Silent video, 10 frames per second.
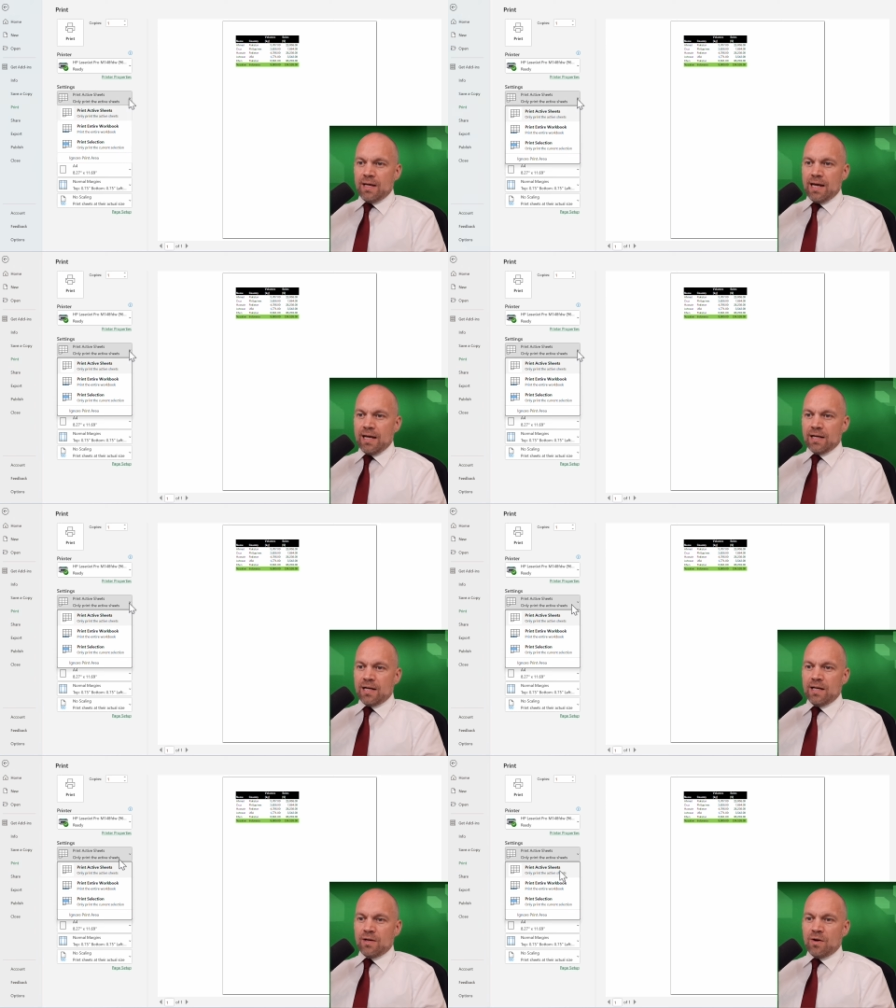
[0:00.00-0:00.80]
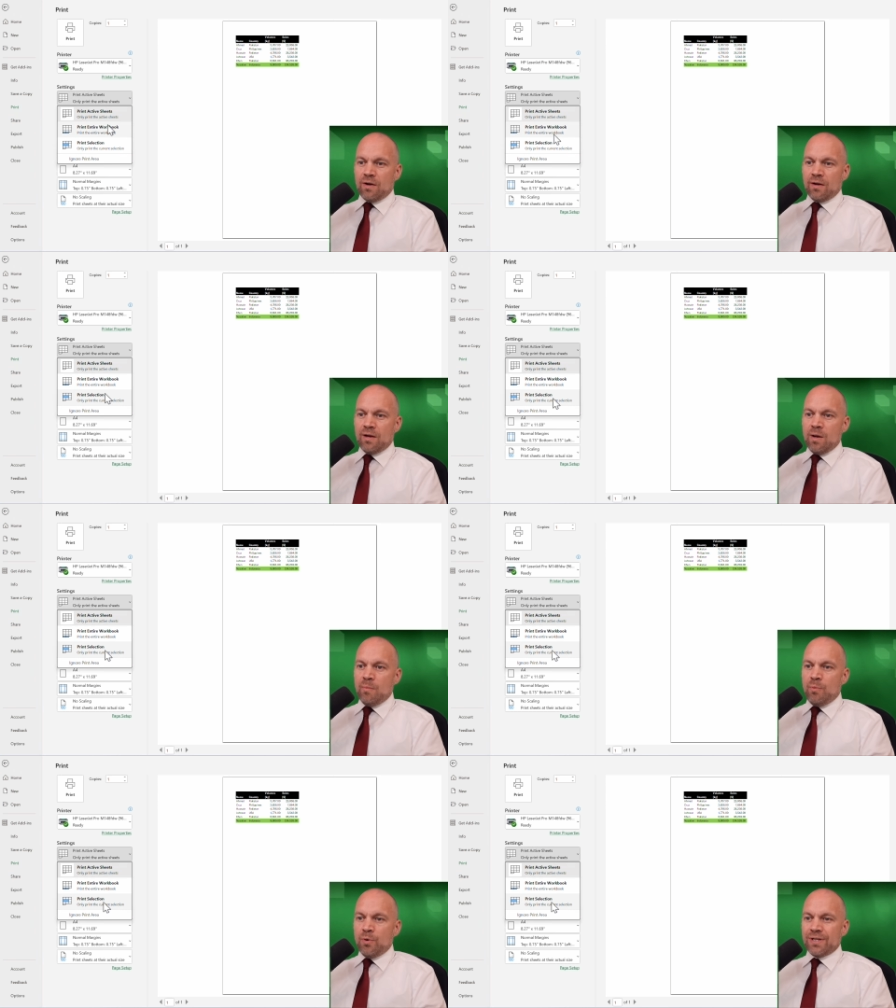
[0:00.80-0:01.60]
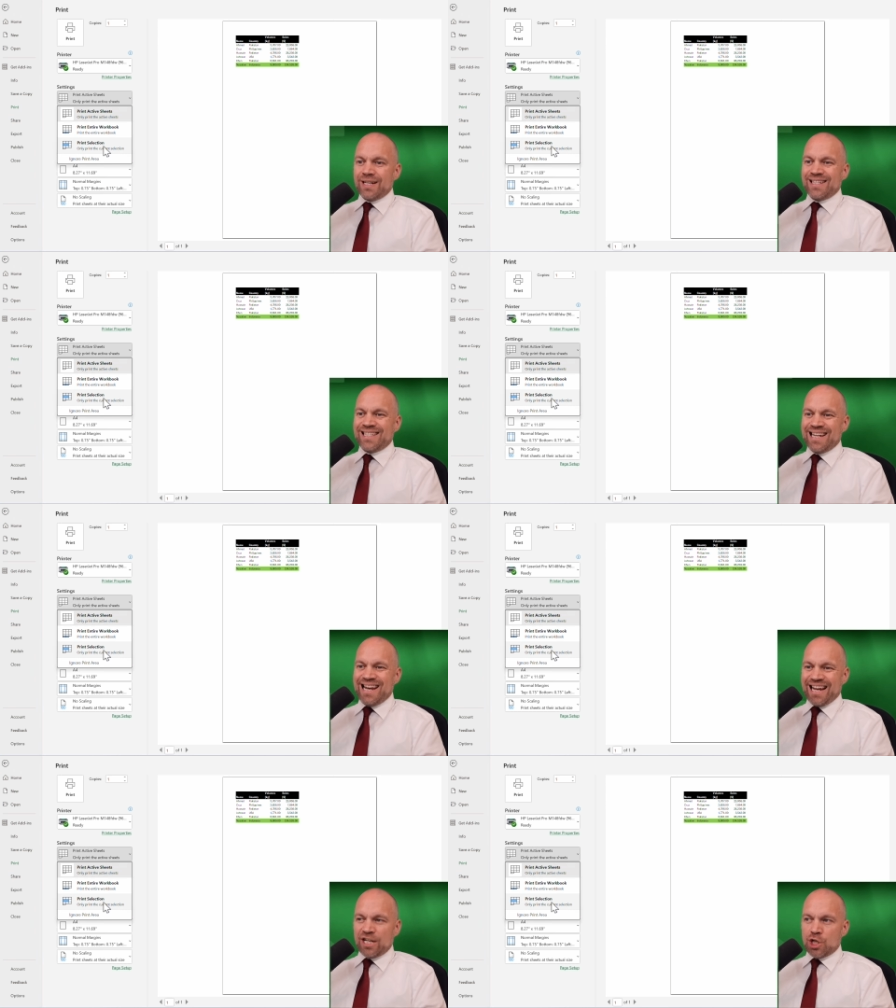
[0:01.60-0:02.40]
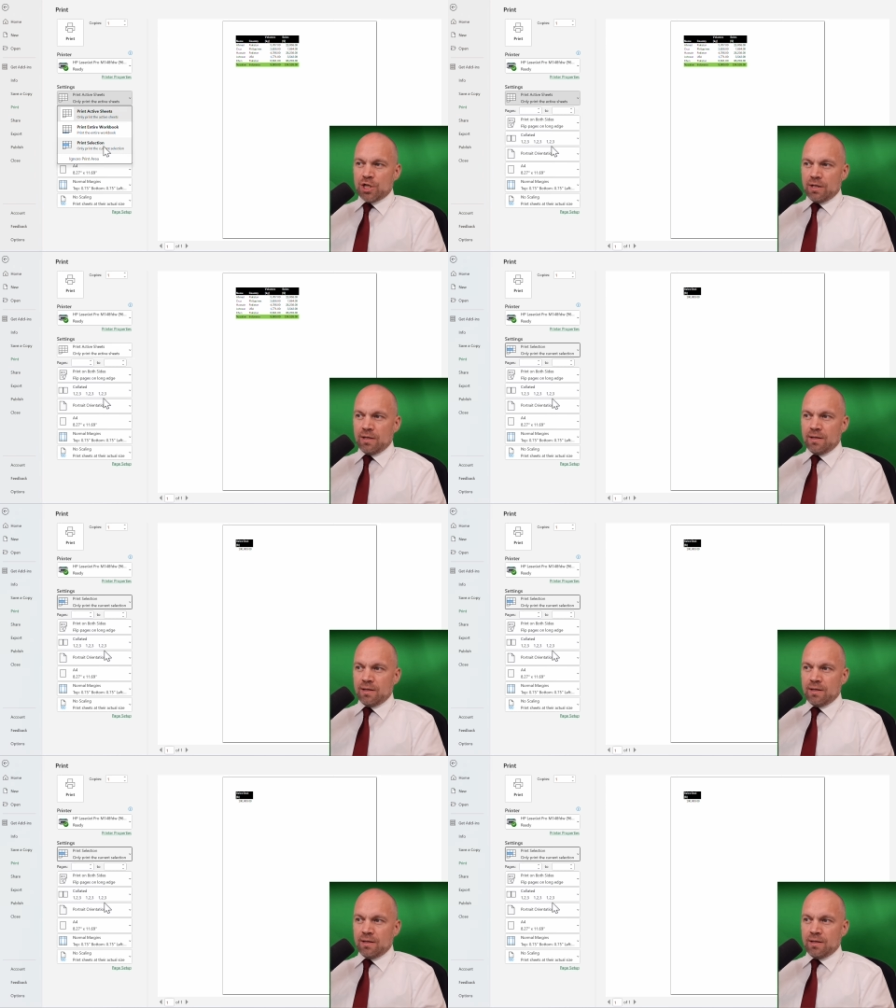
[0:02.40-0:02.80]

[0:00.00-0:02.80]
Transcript: and click on Print Selection.